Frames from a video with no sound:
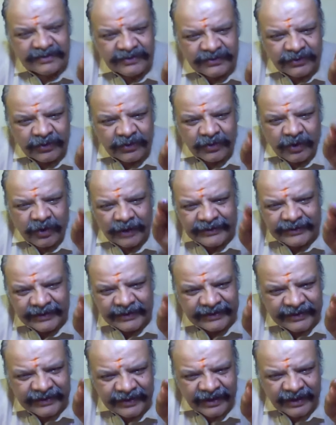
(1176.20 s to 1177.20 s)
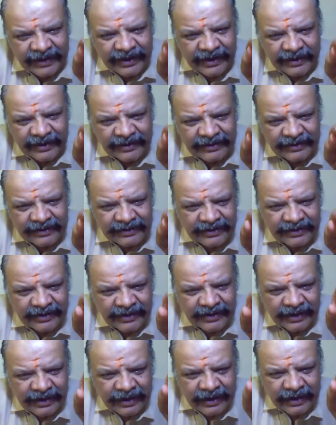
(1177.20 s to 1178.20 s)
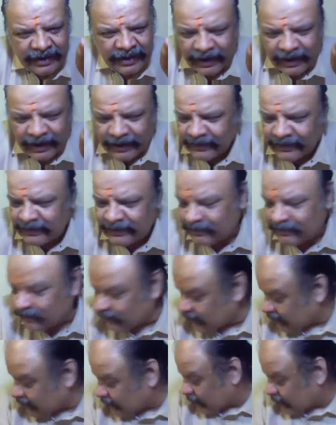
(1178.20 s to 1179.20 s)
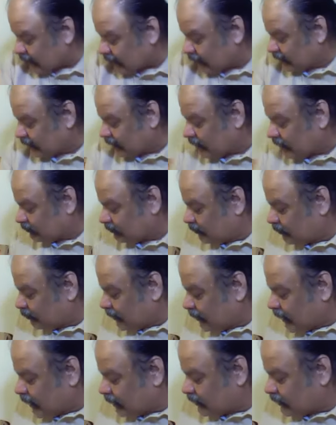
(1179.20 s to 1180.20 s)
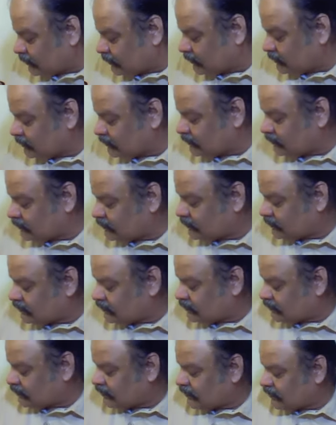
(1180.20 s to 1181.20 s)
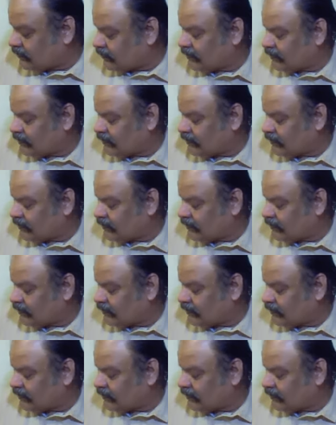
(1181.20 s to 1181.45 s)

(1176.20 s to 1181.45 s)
So once you got it here in either of the parts,